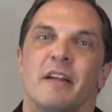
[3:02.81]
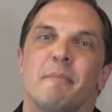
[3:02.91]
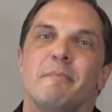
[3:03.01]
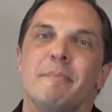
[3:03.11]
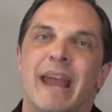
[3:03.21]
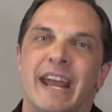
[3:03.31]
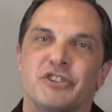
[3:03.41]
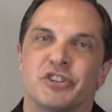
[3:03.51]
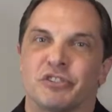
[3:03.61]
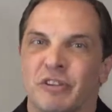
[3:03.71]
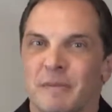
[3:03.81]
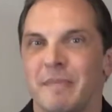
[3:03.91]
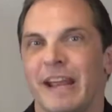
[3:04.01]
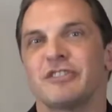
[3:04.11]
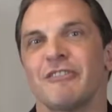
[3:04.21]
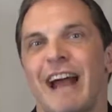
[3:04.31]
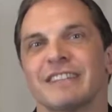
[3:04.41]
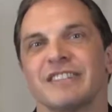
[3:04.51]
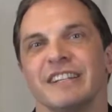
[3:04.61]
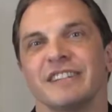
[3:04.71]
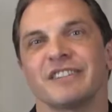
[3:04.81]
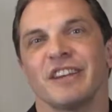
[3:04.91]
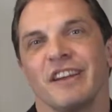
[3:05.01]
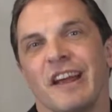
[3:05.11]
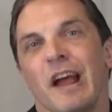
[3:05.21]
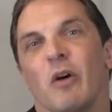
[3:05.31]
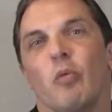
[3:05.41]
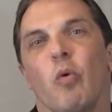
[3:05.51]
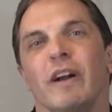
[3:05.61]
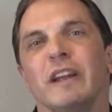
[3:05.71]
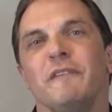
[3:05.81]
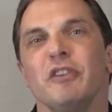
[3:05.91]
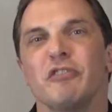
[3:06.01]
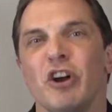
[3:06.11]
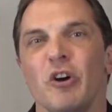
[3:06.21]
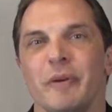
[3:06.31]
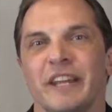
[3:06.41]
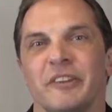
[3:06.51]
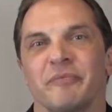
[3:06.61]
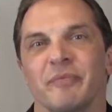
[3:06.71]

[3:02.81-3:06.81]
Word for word: Major, major accidents what if you're going